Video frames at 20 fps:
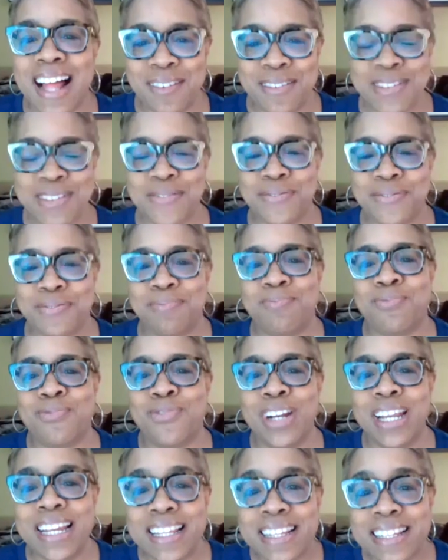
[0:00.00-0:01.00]
was
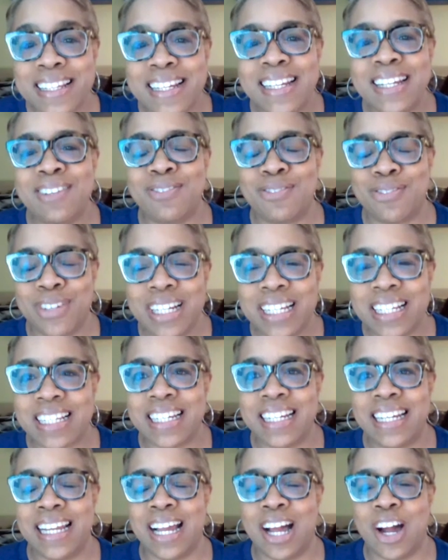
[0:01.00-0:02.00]

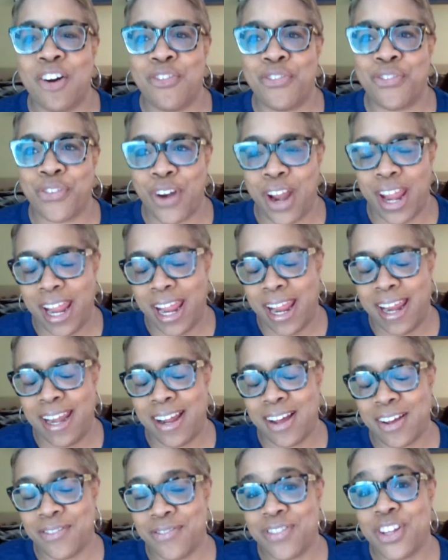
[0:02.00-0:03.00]
really afraid
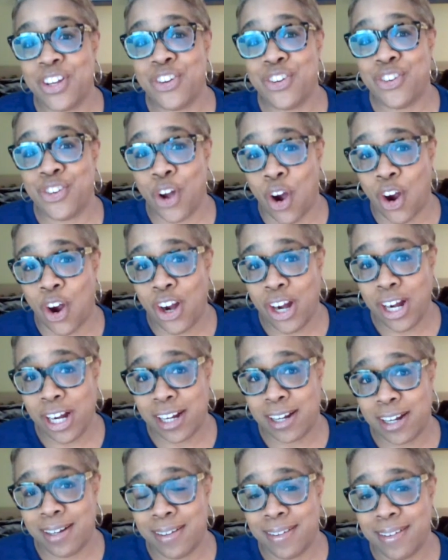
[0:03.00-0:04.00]
of the dark.
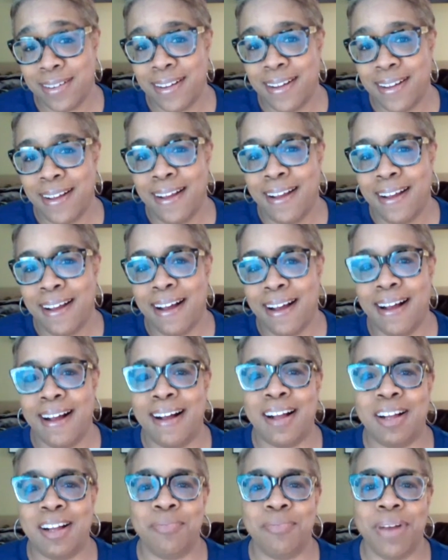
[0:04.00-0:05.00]

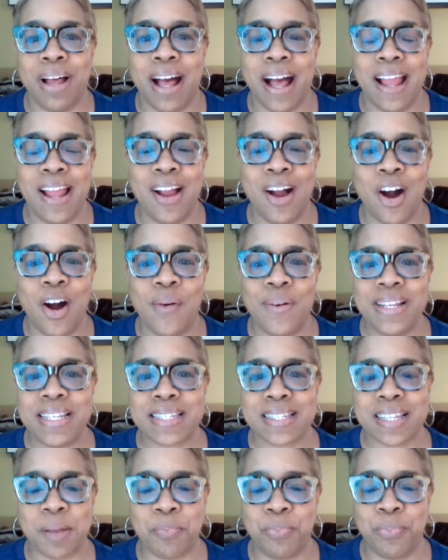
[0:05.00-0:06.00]
I always
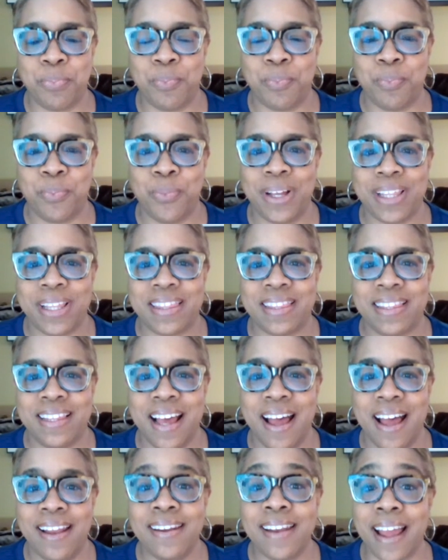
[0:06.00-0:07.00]
slept with
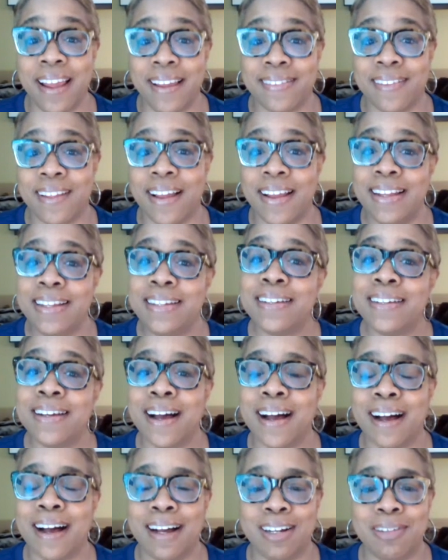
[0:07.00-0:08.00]
a nightlight
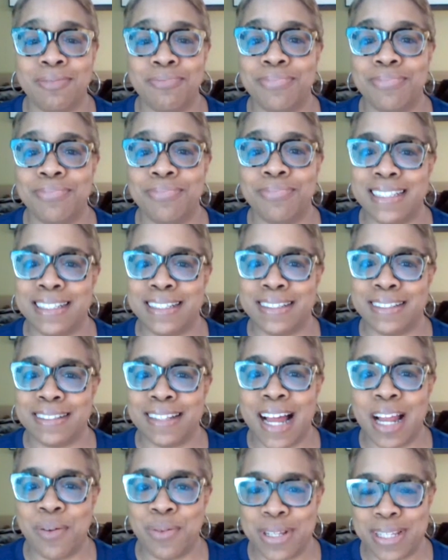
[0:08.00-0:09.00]
until
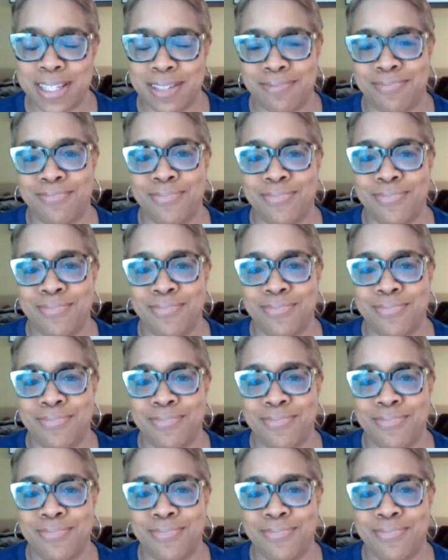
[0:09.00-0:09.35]
I was